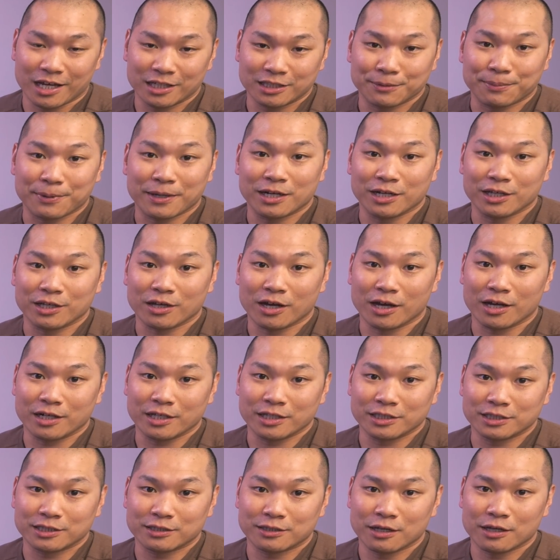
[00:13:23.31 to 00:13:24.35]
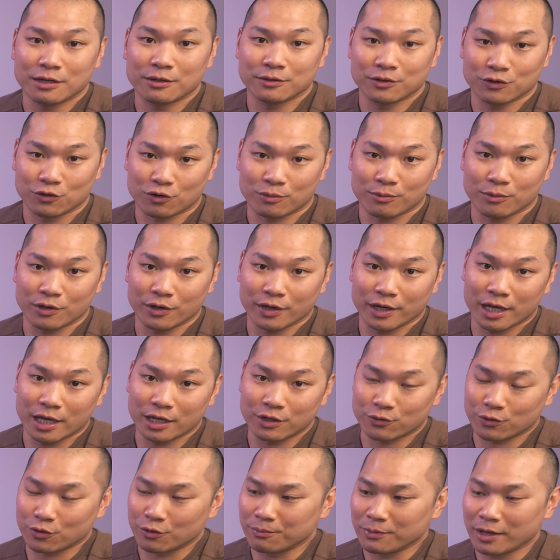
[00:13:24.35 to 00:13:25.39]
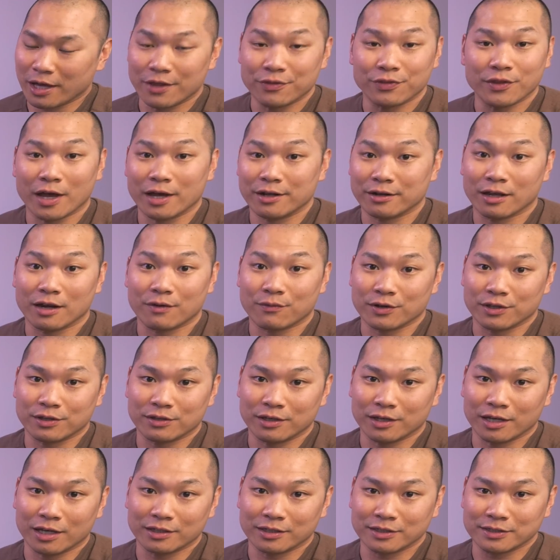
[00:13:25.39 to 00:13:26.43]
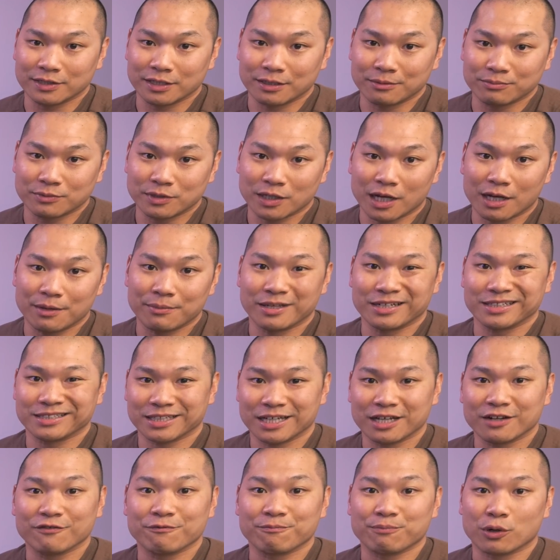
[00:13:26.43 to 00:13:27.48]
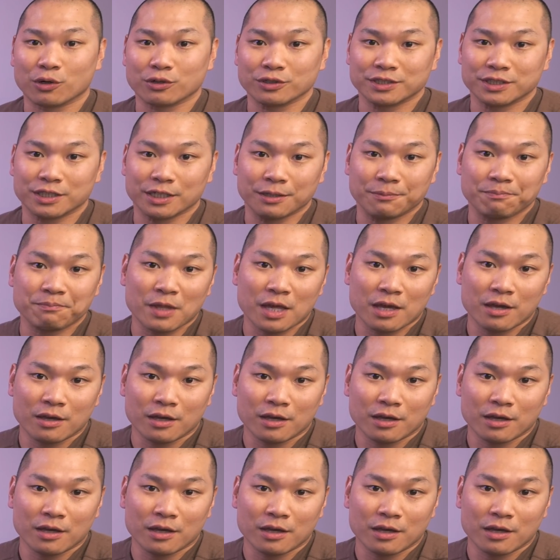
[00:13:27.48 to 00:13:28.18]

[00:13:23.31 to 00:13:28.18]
depending on its thermal headroom and not everything at the same time, and it's kind of bursty.